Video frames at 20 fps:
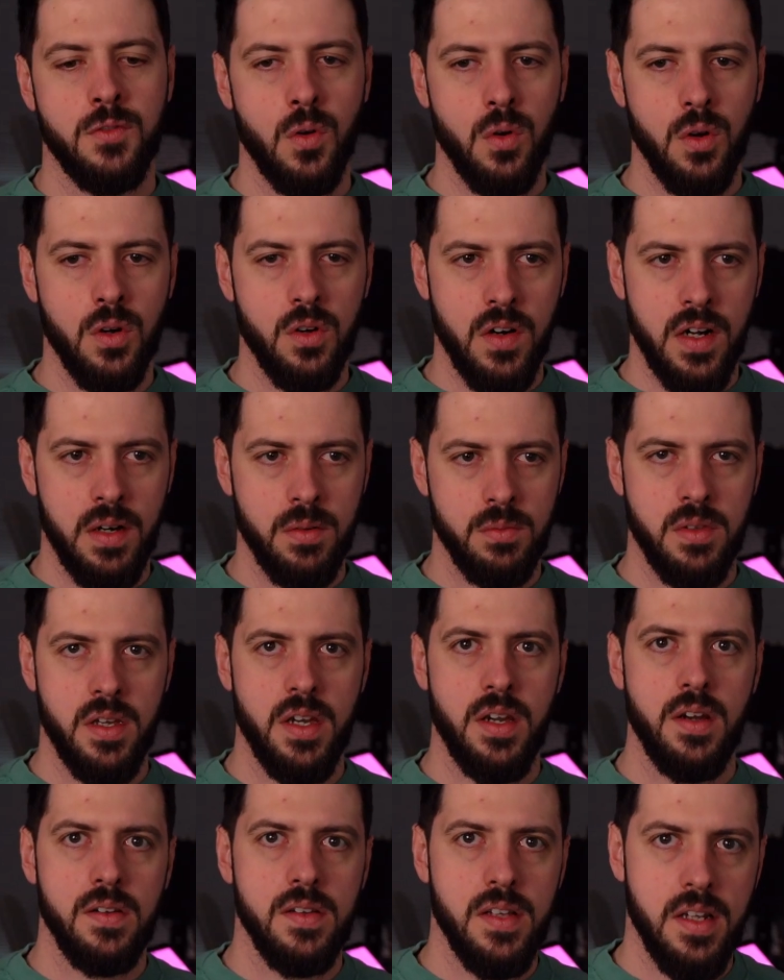foreground
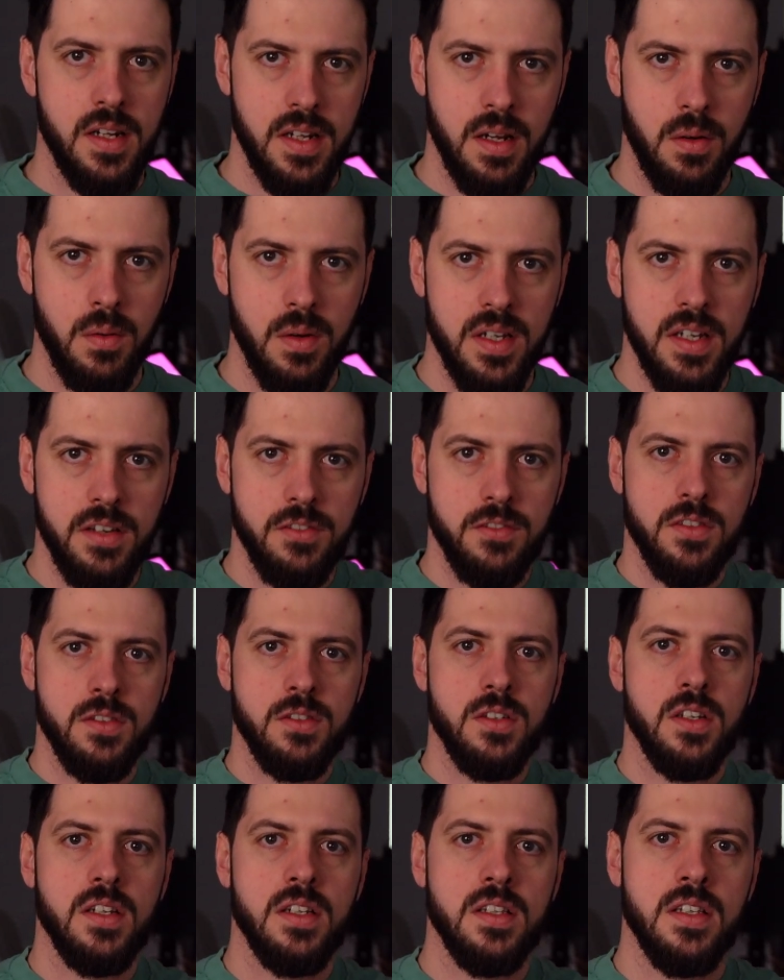there, then that will
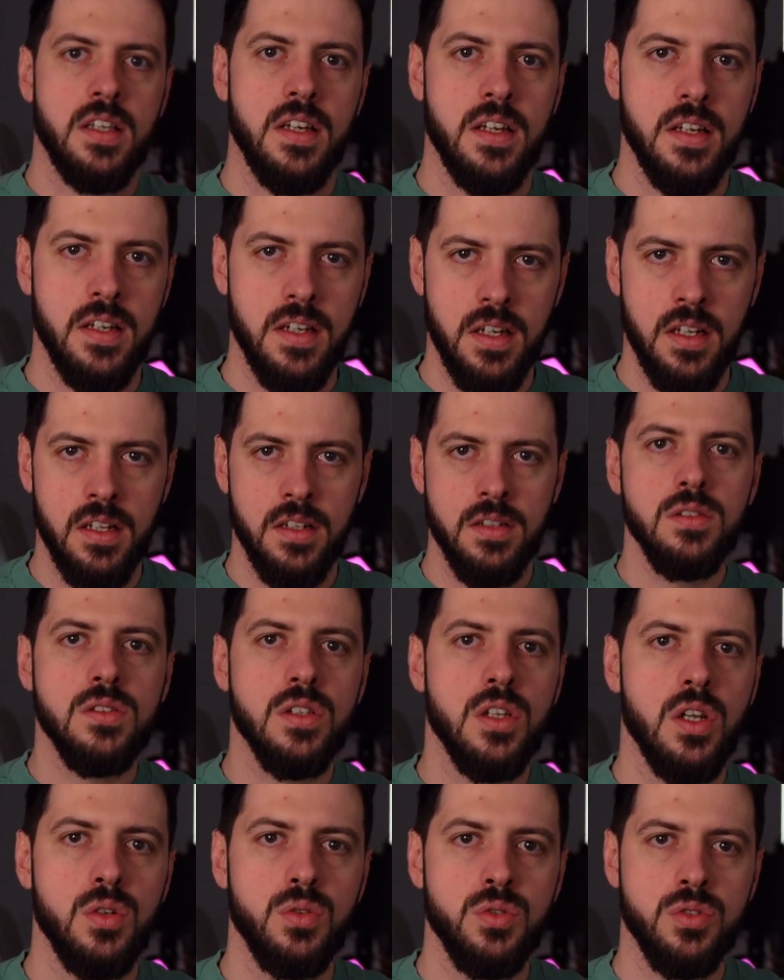give the
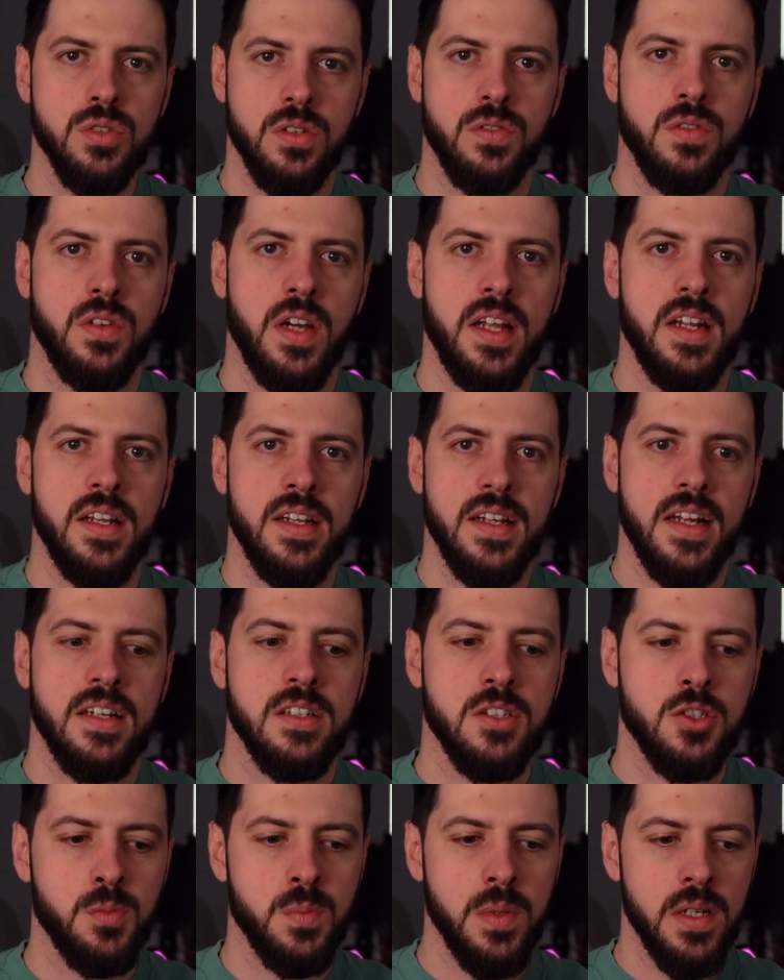illusion of getting
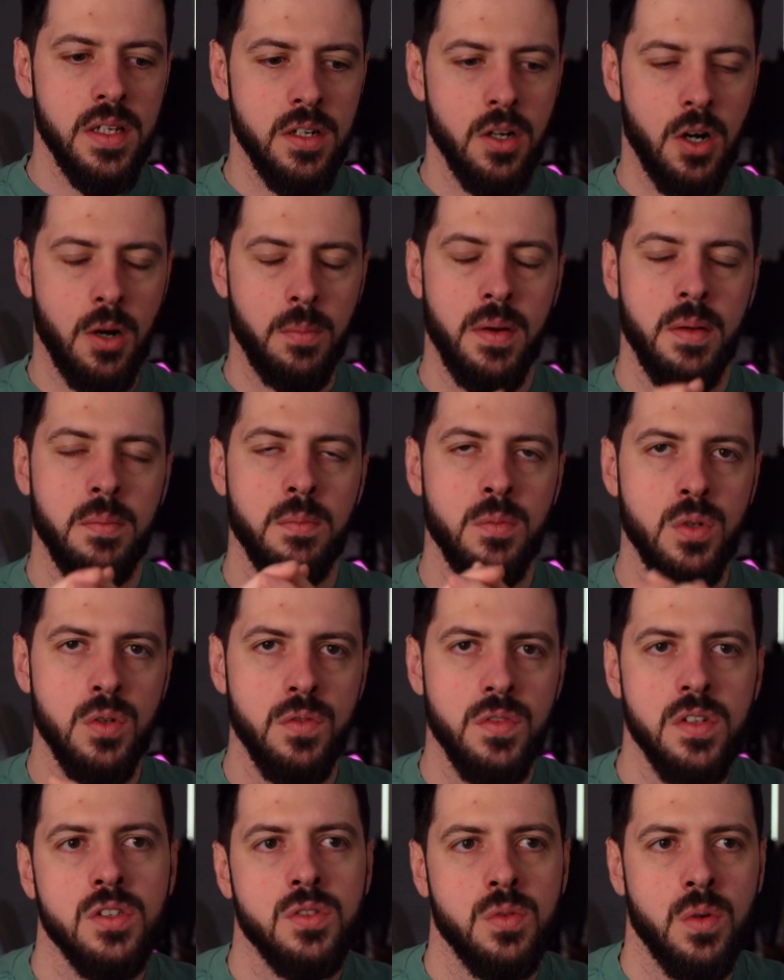that speed up and
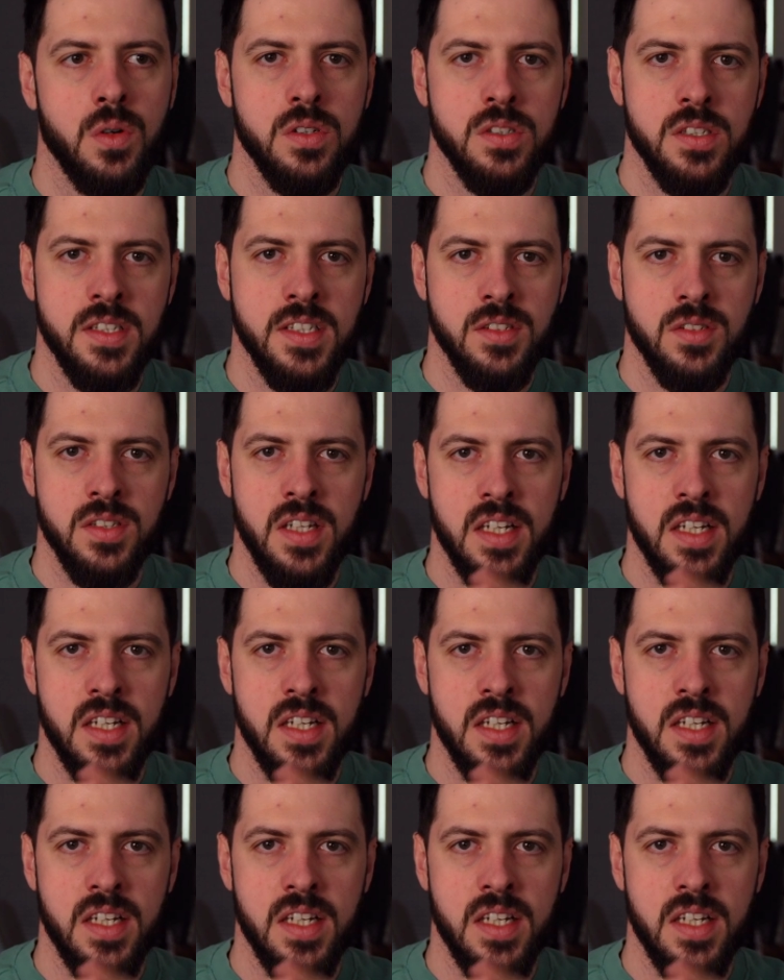moving towards things.